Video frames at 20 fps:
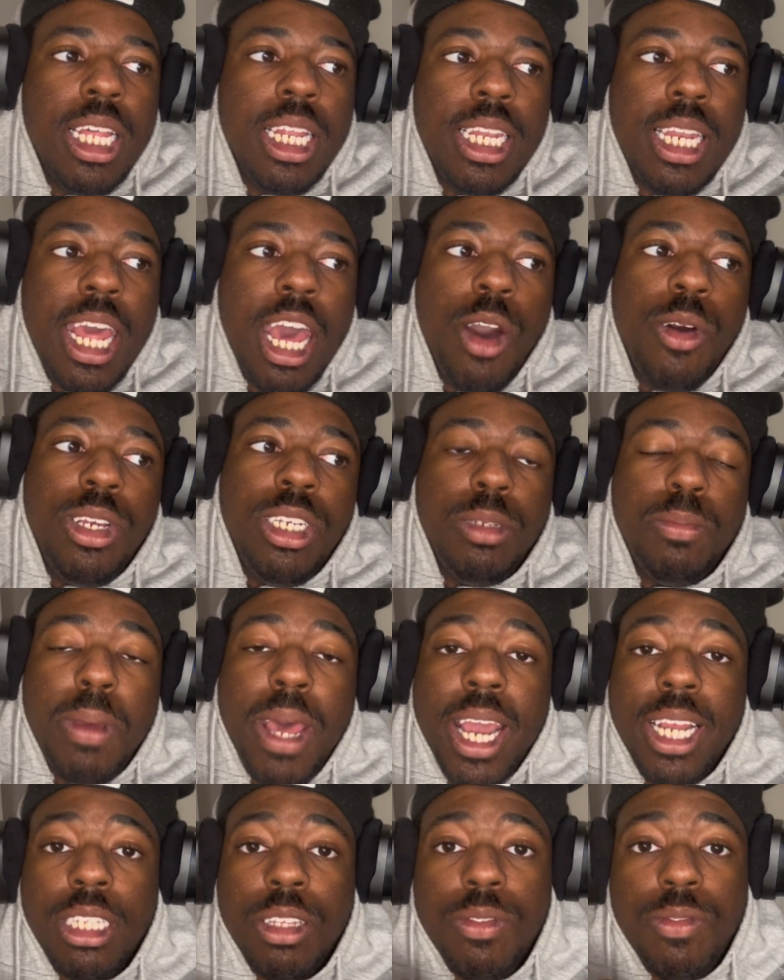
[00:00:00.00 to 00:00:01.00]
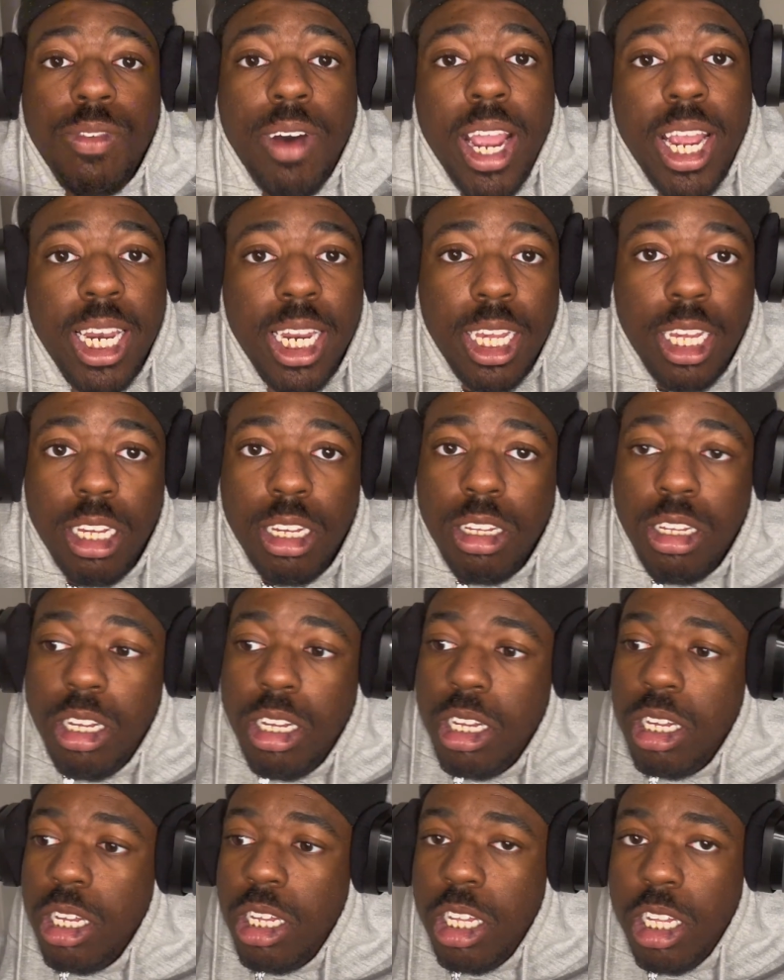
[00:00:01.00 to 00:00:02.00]
Now he's back to fighting.
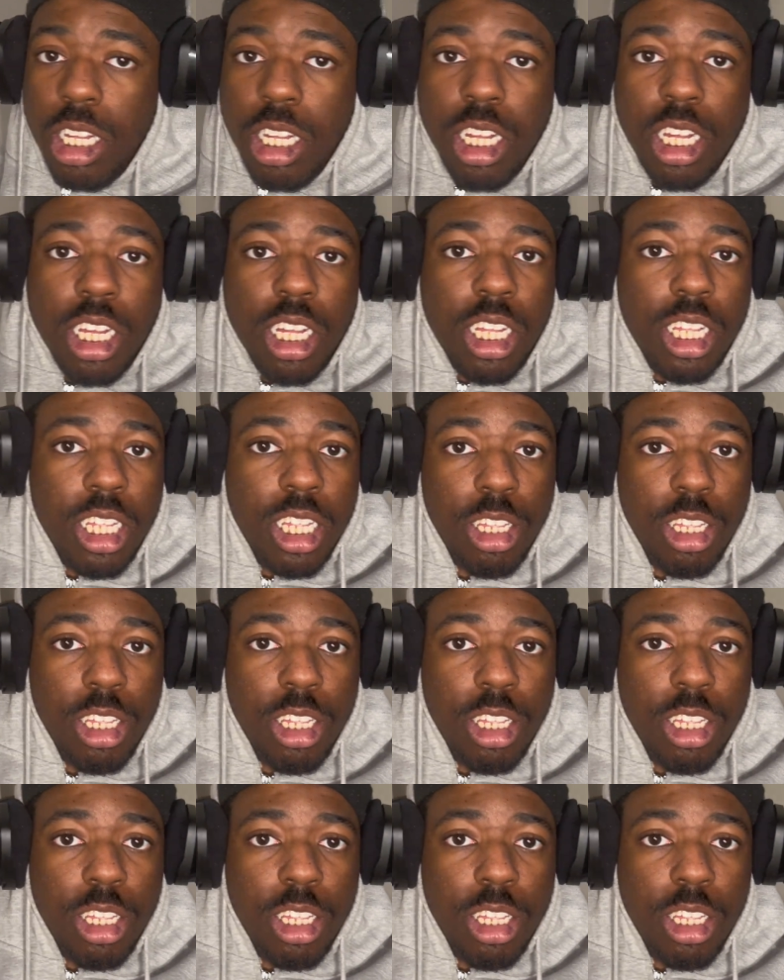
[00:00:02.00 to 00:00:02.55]
Ugh, ugh.